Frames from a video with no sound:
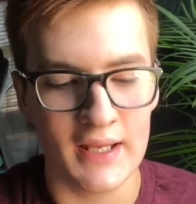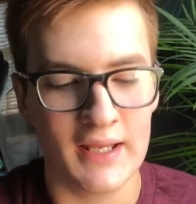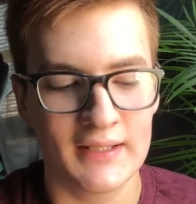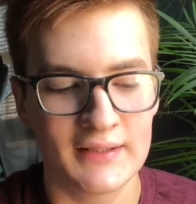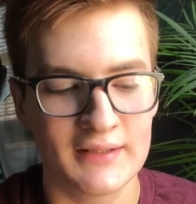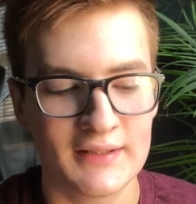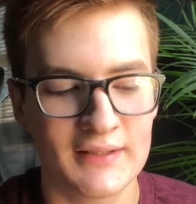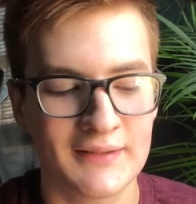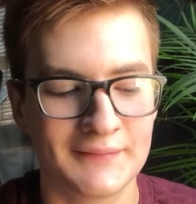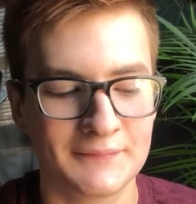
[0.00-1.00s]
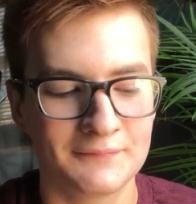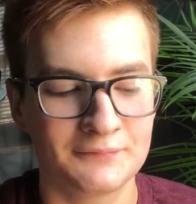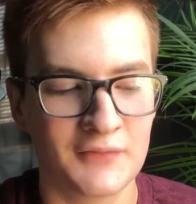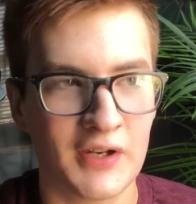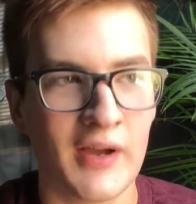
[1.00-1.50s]
And,
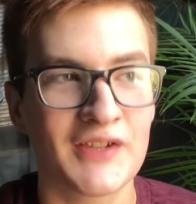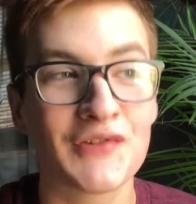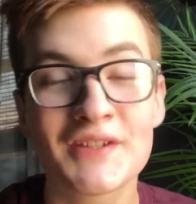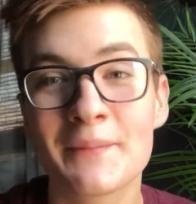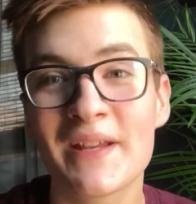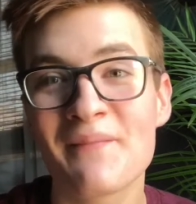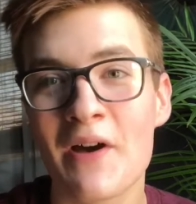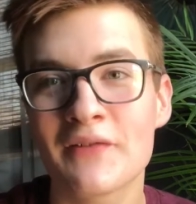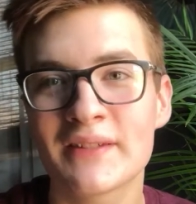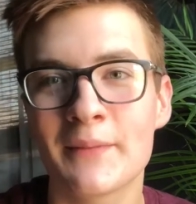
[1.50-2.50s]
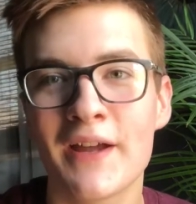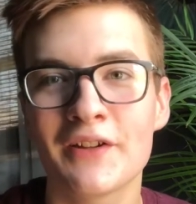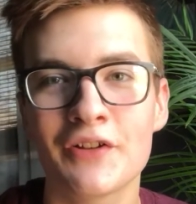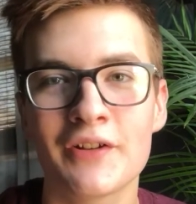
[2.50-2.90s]
you know, I used to be a mouth smiler,